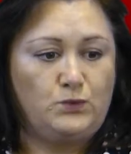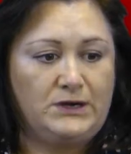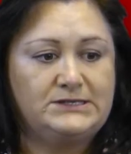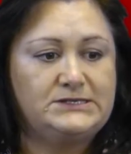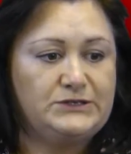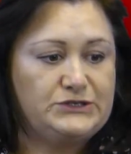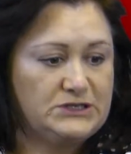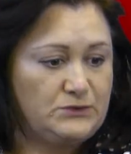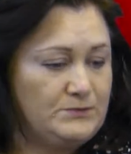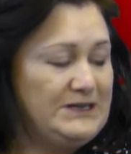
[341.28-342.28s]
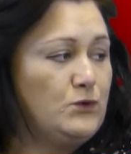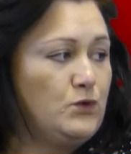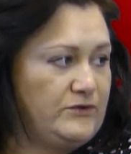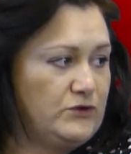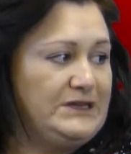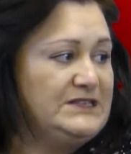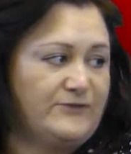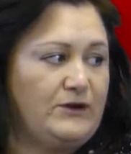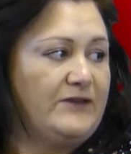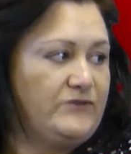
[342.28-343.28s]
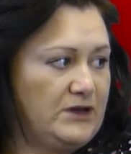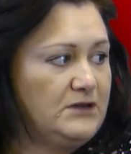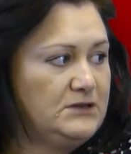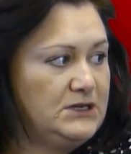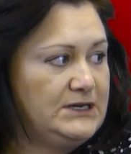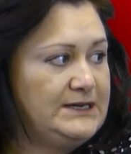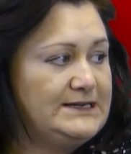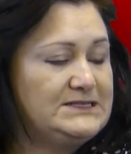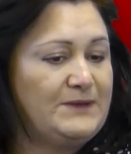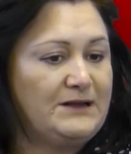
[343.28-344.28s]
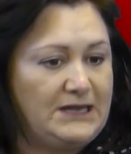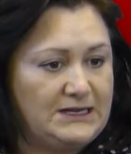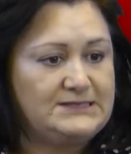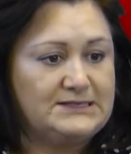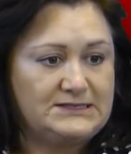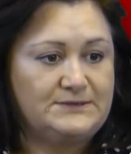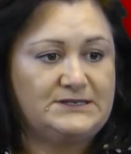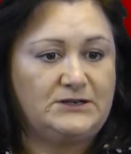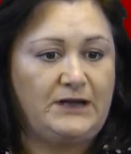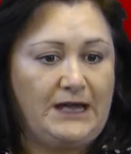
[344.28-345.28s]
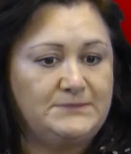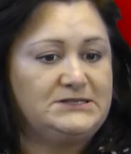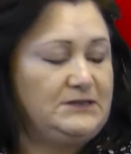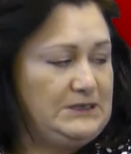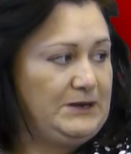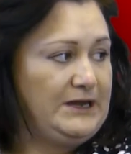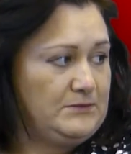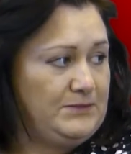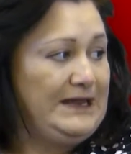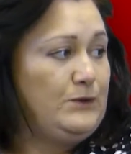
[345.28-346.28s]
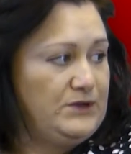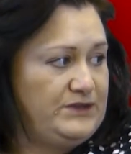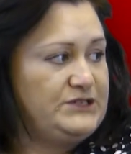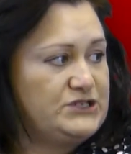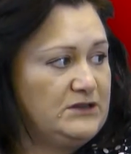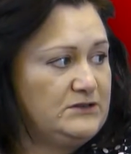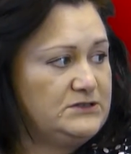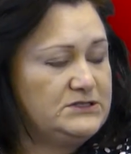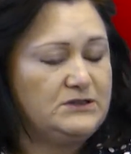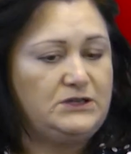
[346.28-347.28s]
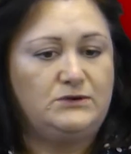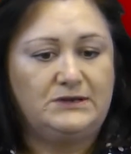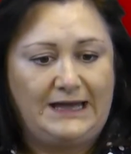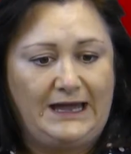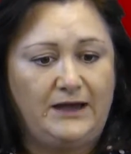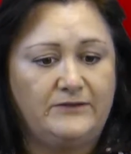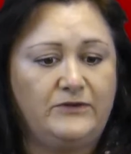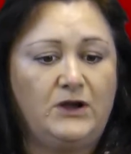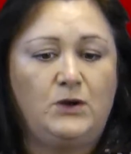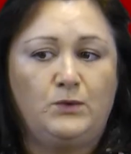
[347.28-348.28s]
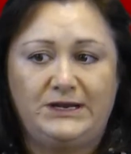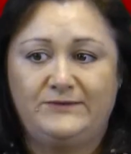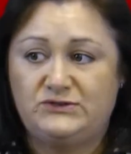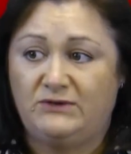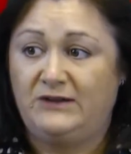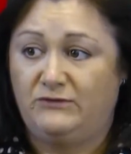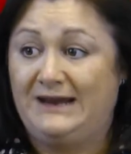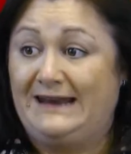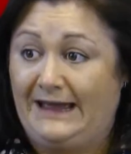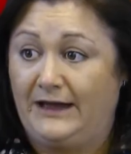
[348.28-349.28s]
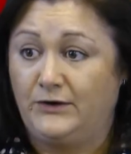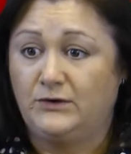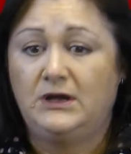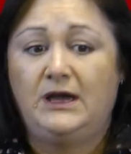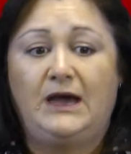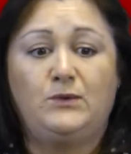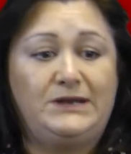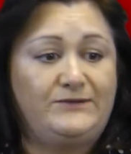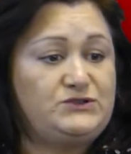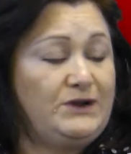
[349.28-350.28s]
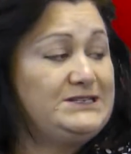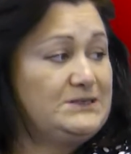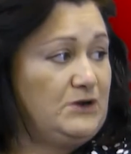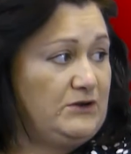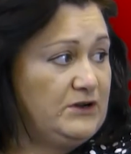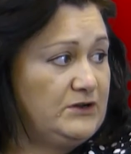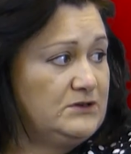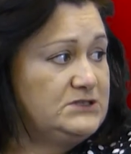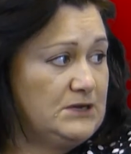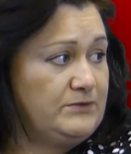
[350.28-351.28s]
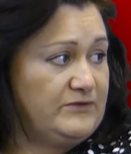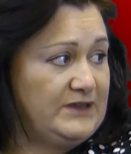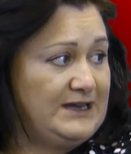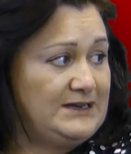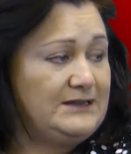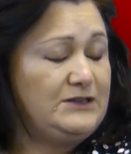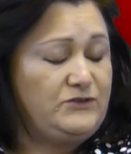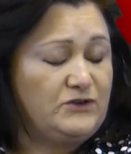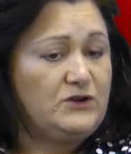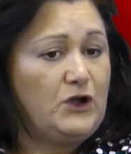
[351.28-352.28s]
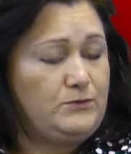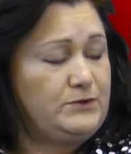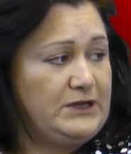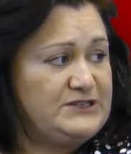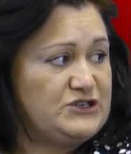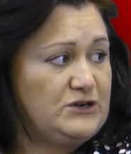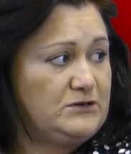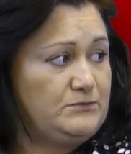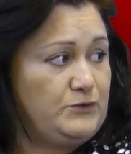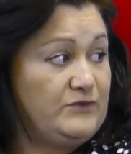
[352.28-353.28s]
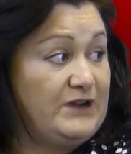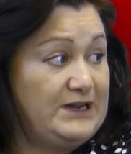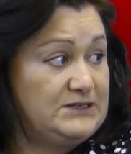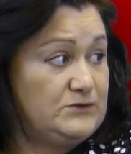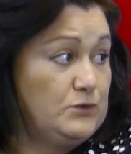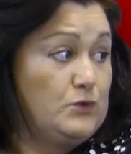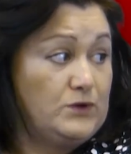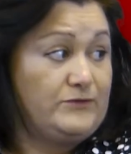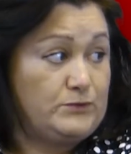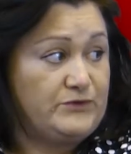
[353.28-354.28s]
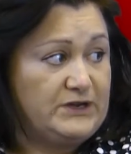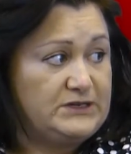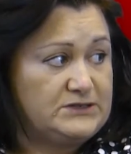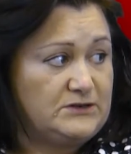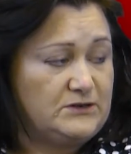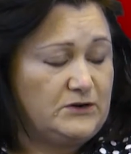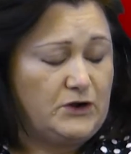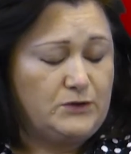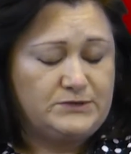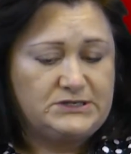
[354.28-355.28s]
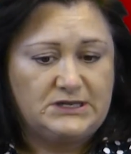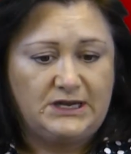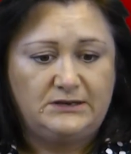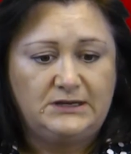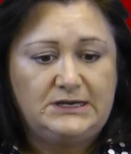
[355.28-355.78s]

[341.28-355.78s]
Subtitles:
one solution that will meet all of your needs forever. It's about getting systems that are absolutely plug and play with each other so that you can have whatever's right now and whatever's right tomorrow on top of that, and that you've got an open HR provider, or all of your providers are open to that.